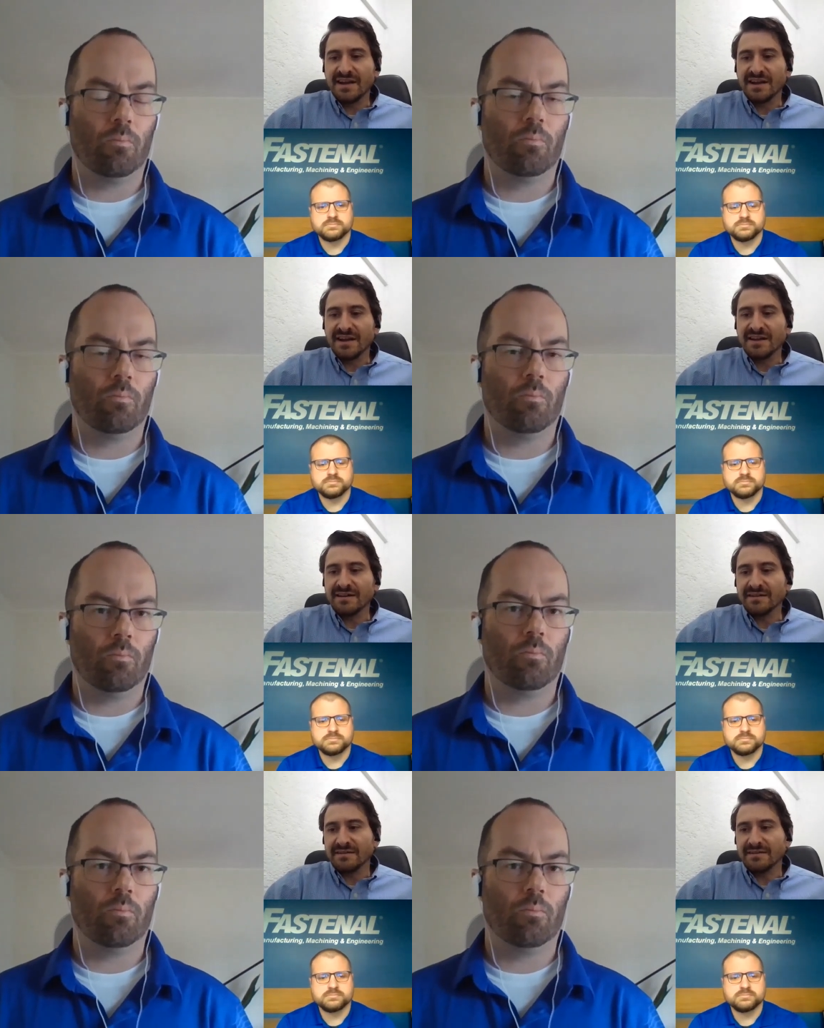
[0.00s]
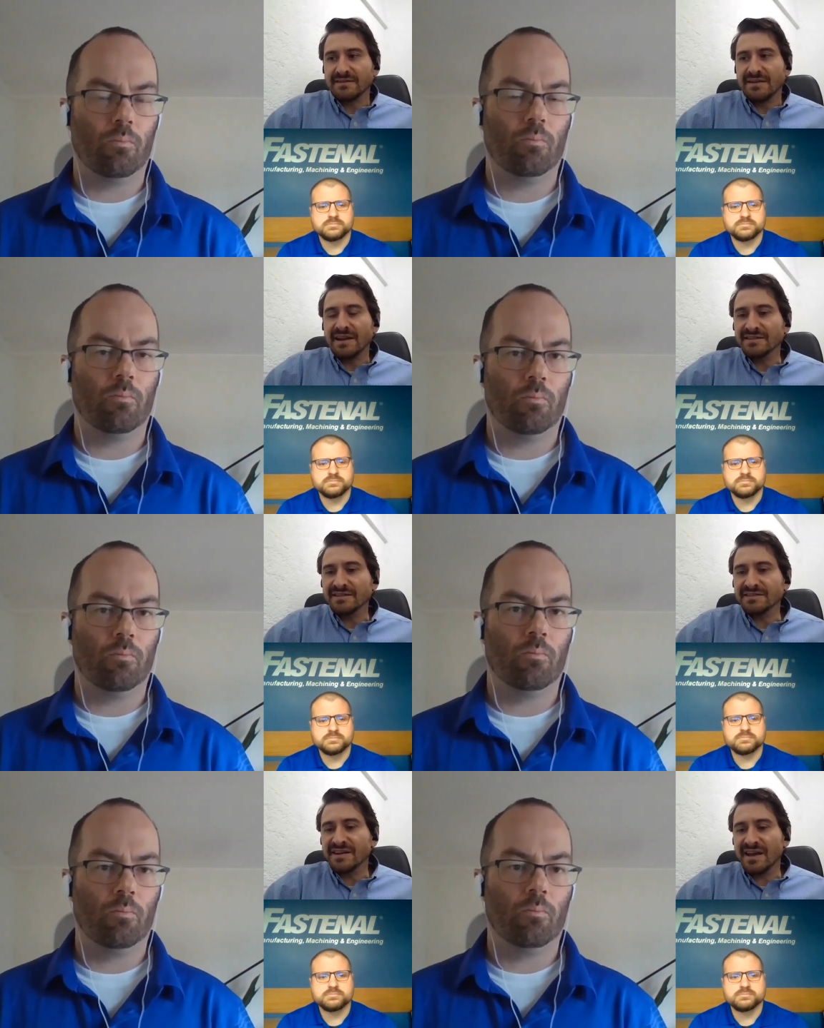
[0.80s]
Speaker 1: and and
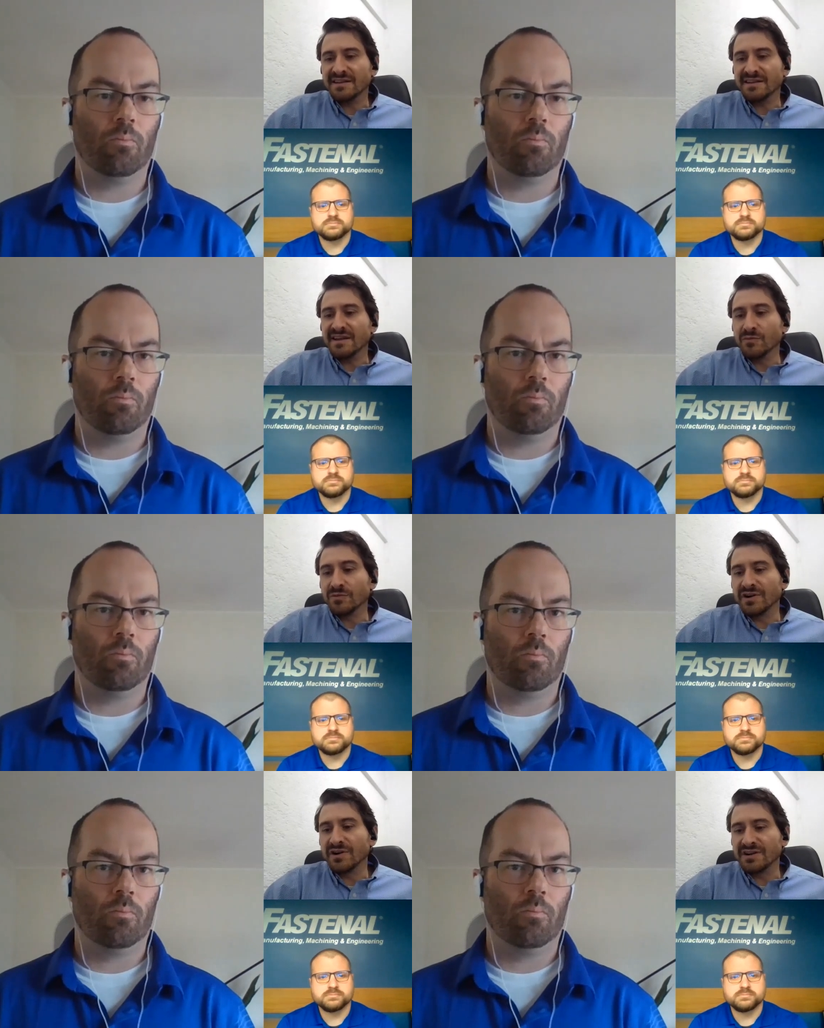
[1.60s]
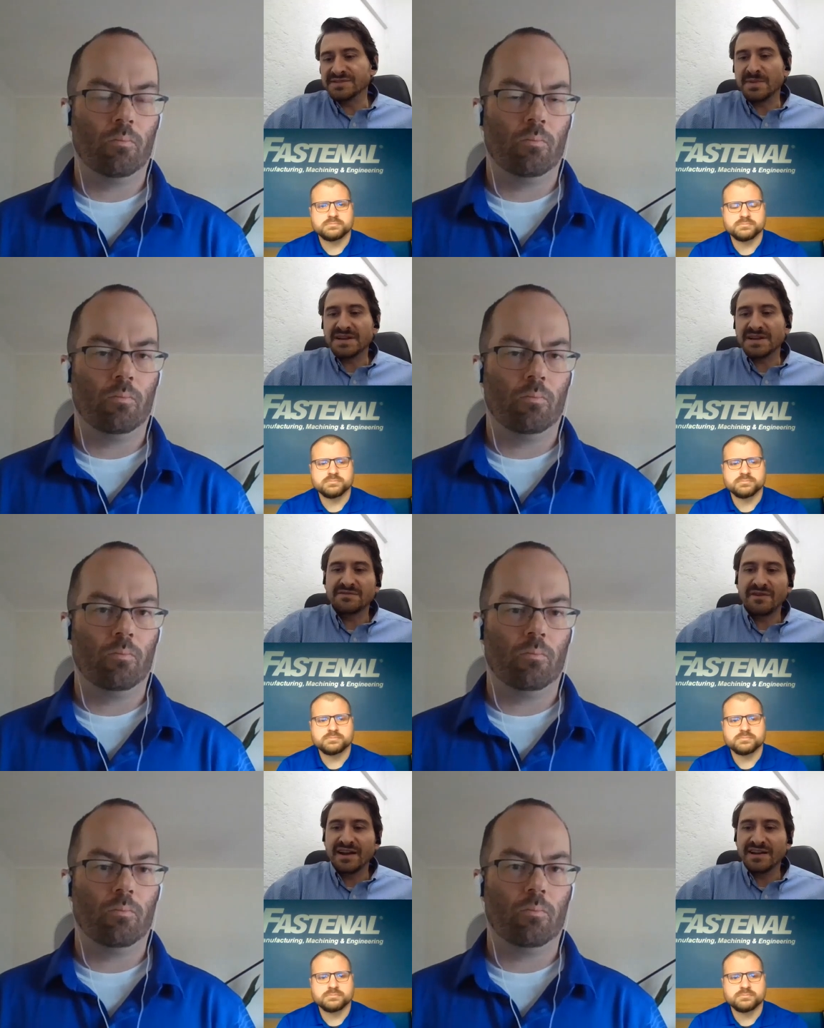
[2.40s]
in the end they were
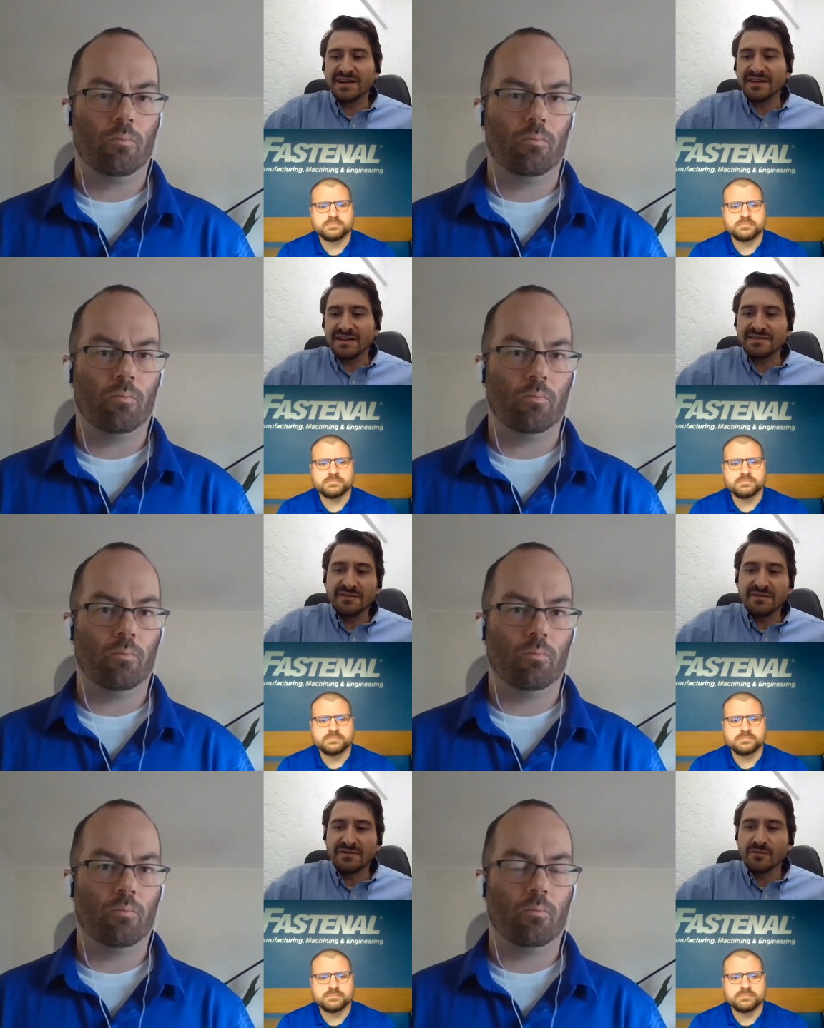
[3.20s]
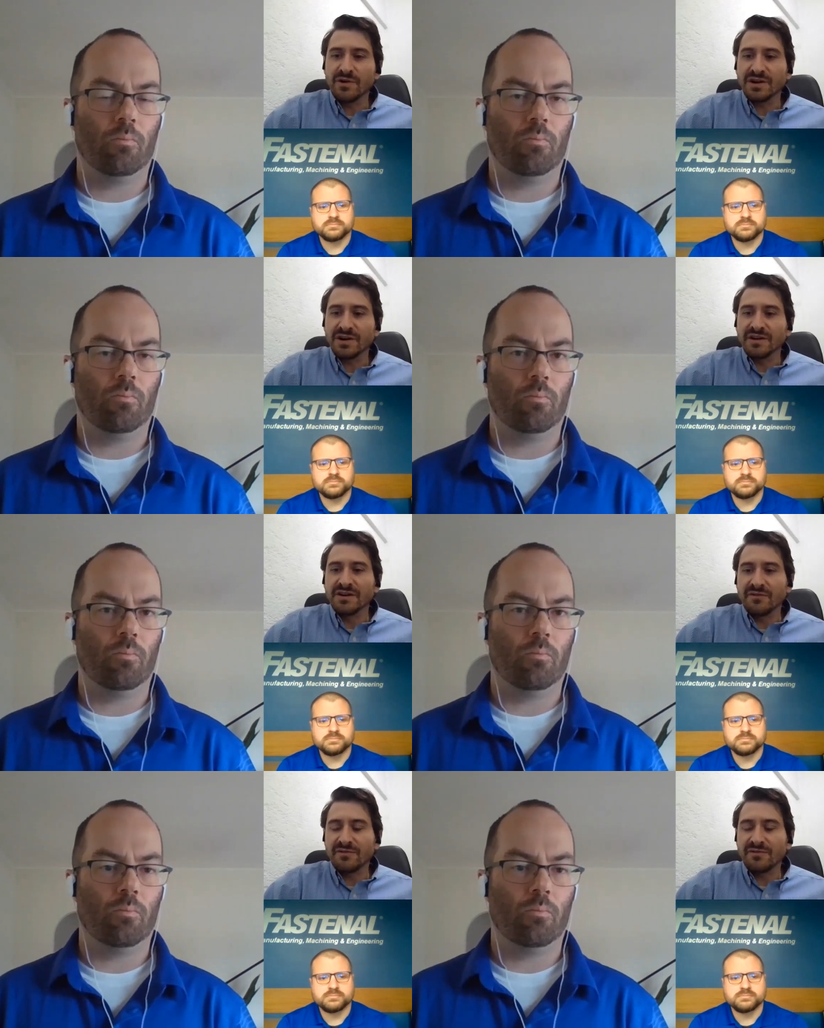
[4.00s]
specifying a different one
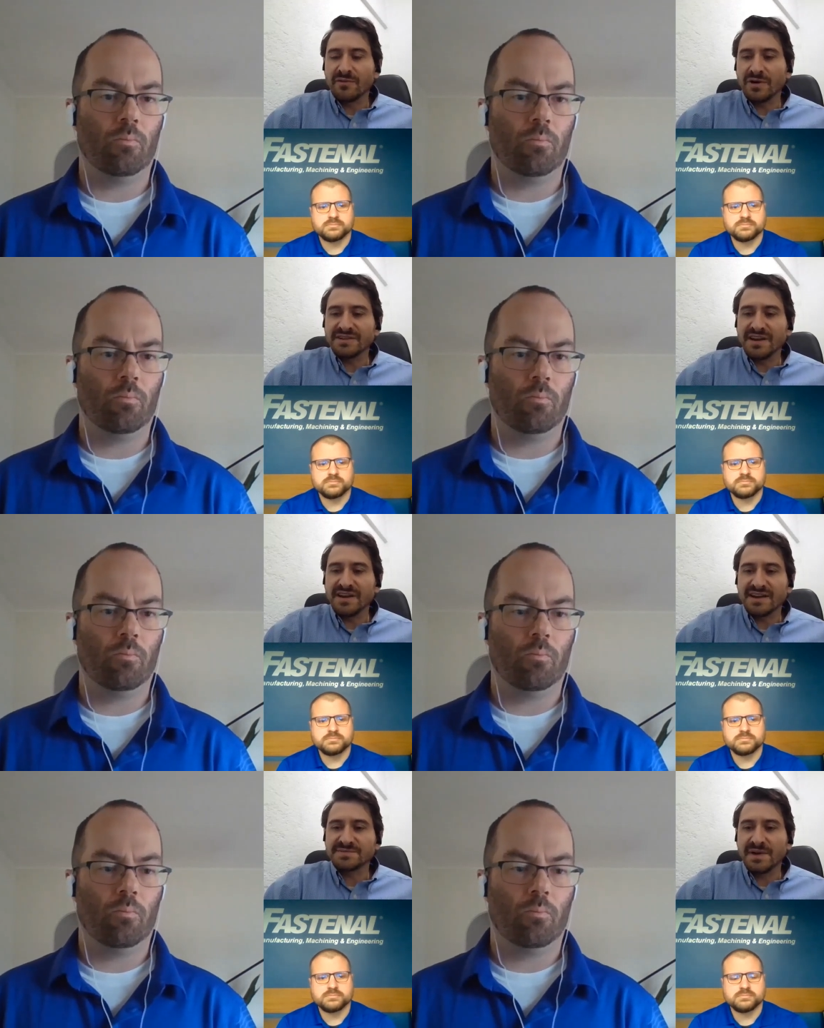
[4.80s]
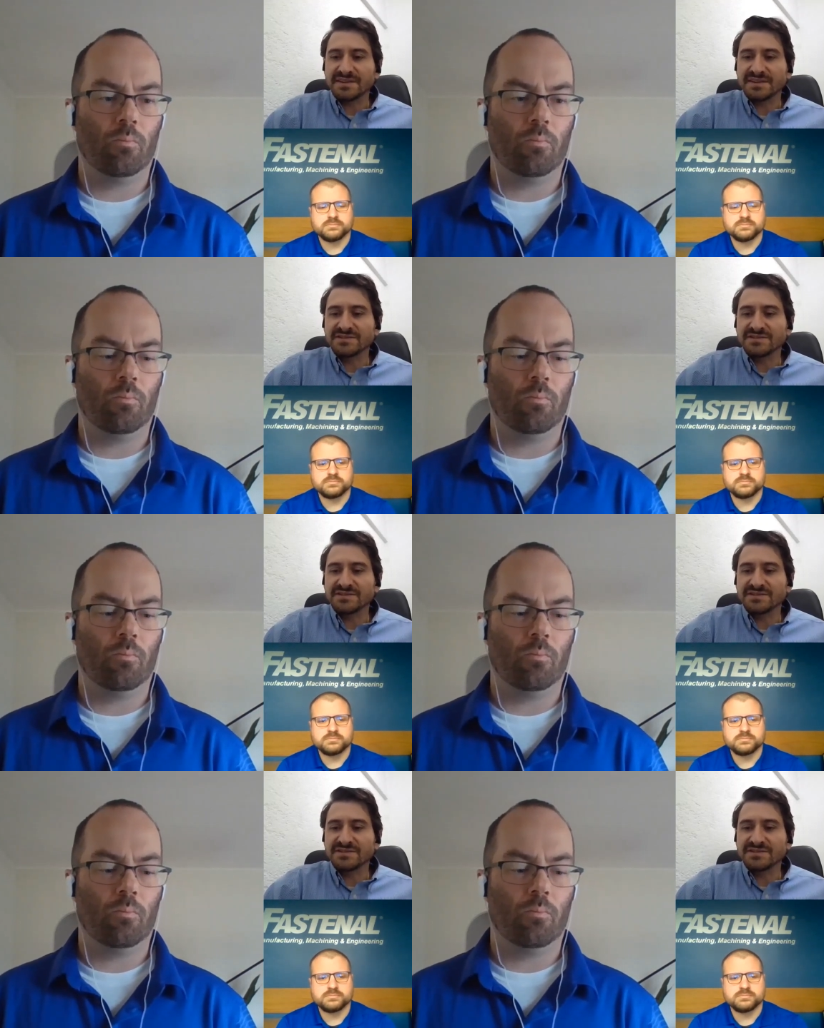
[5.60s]
from what they expect.